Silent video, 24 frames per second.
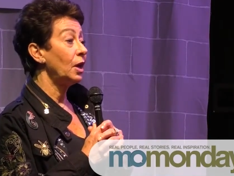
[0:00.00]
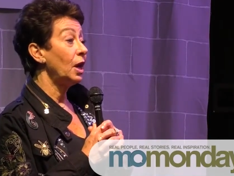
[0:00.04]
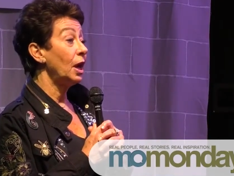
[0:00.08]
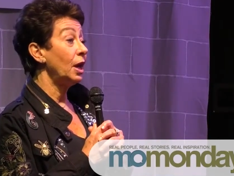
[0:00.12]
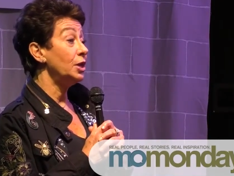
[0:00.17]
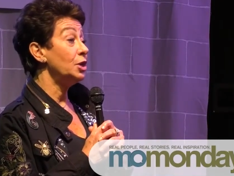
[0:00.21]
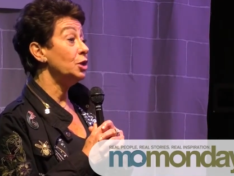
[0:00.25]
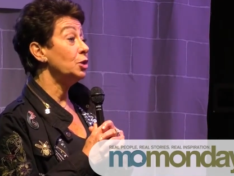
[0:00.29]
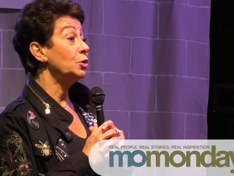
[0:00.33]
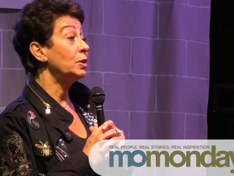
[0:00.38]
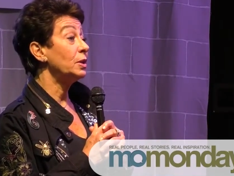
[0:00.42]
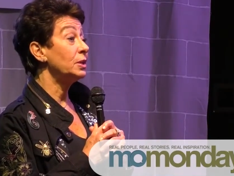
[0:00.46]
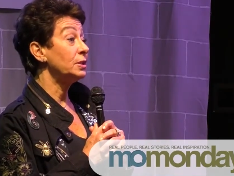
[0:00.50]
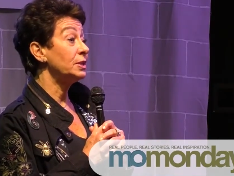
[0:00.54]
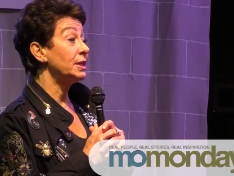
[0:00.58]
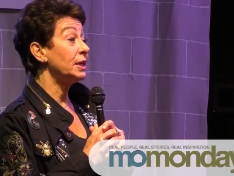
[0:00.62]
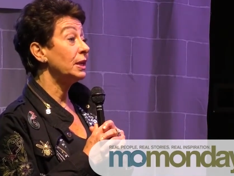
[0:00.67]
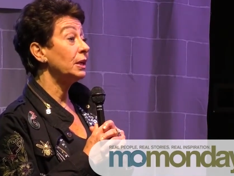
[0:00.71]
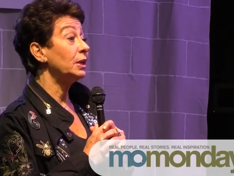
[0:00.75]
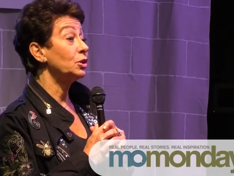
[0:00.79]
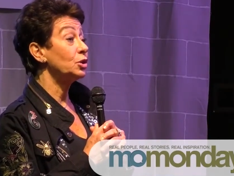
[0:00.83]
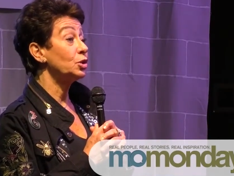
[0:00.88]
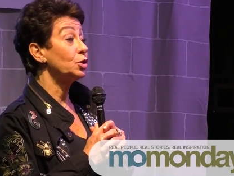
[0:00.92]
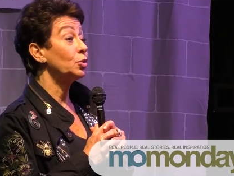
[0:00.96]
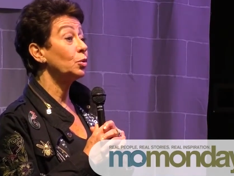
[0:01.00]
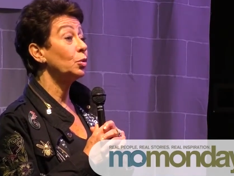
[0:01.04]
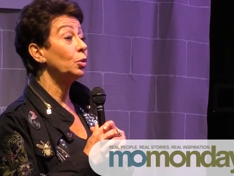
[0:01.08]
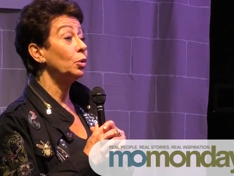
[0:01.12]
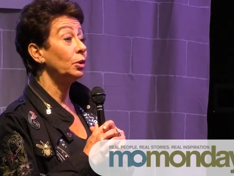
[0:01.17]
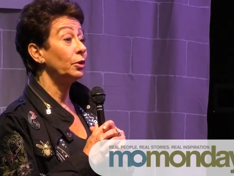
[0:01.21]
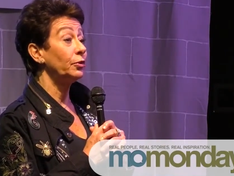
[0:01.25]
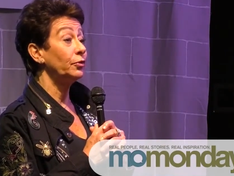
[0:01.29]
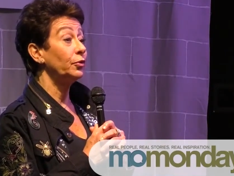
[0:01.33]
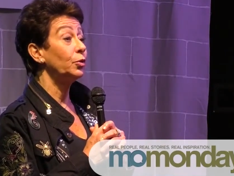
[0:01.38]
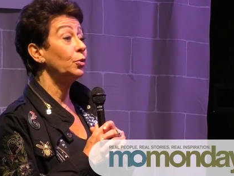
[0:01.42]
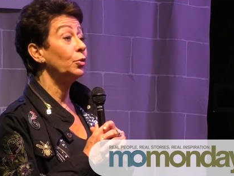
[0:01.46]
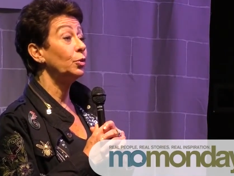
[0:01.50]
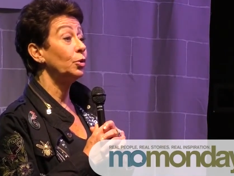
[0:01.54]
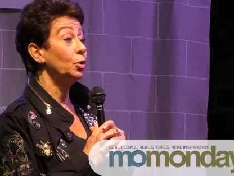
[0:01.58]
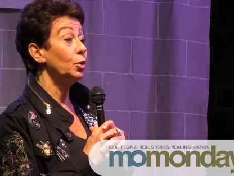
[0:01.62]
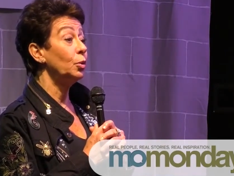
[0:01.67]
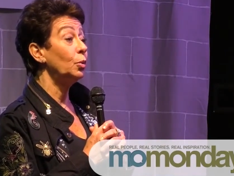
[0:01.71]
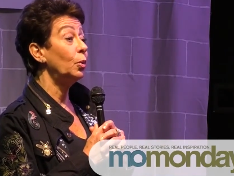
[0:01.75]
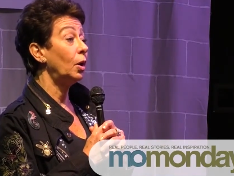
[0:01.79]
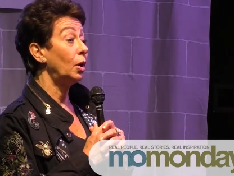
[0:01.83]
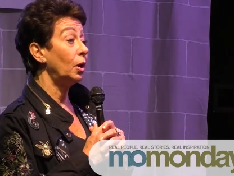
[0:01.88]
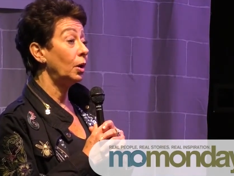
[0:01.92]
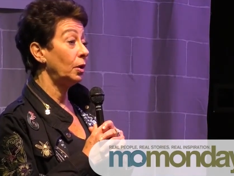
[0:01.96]
and you can take control of who
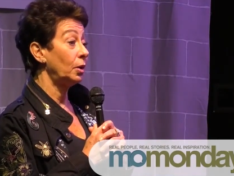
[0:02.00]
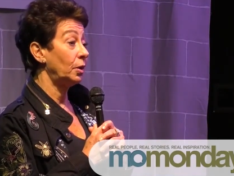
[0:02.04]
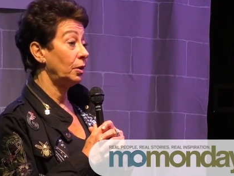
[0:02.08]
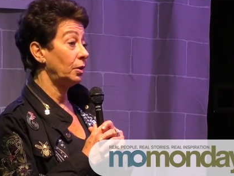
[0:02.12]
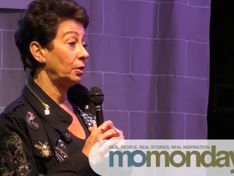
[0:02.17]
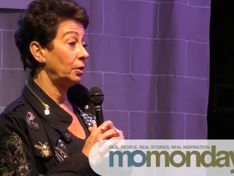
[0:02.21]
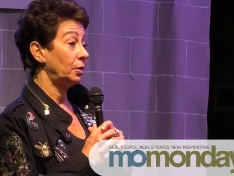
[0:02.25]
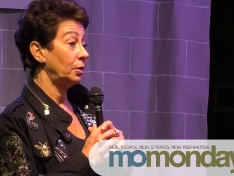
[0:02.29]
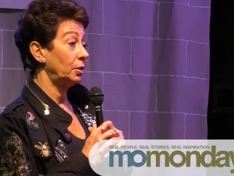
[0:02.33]
you are.